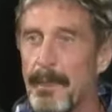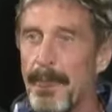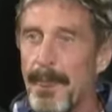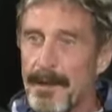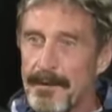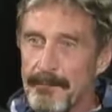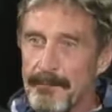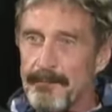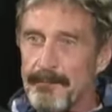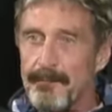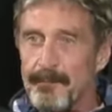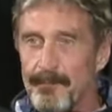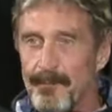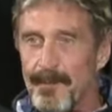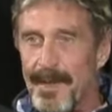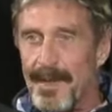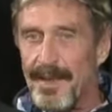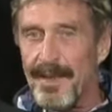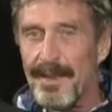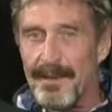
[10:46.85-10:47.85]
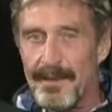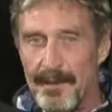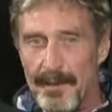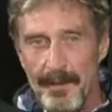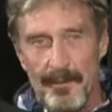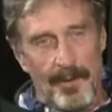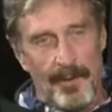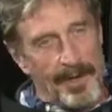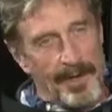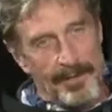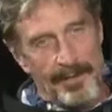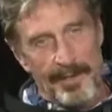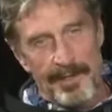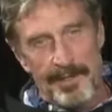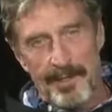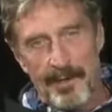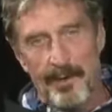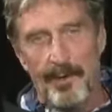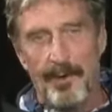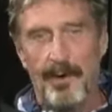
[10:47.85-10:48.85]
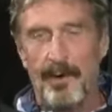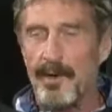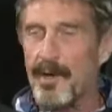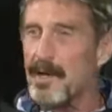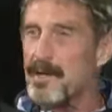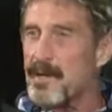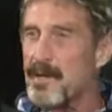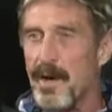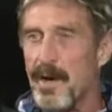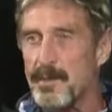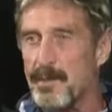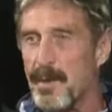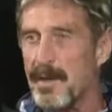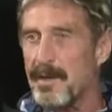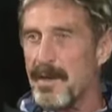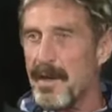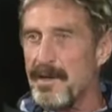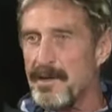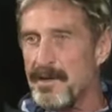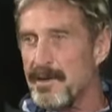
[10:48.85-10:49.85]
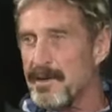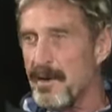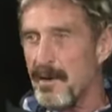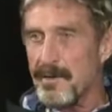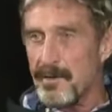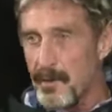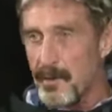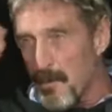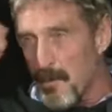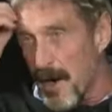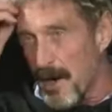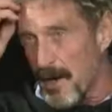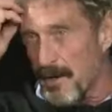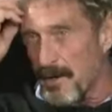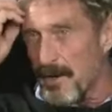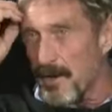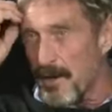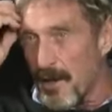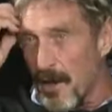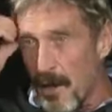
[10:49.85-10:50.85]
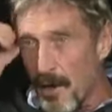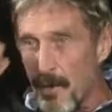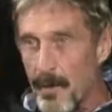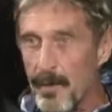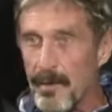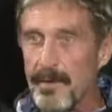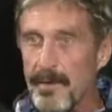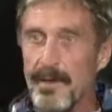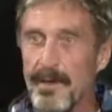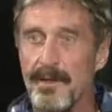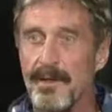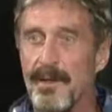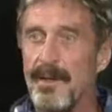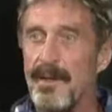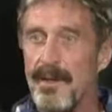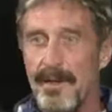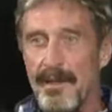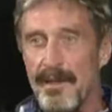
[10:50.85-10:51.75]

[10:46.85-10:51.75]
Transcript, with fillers: B S award of all time? Well, I think so, or, or unless your expectations are dramatically lower than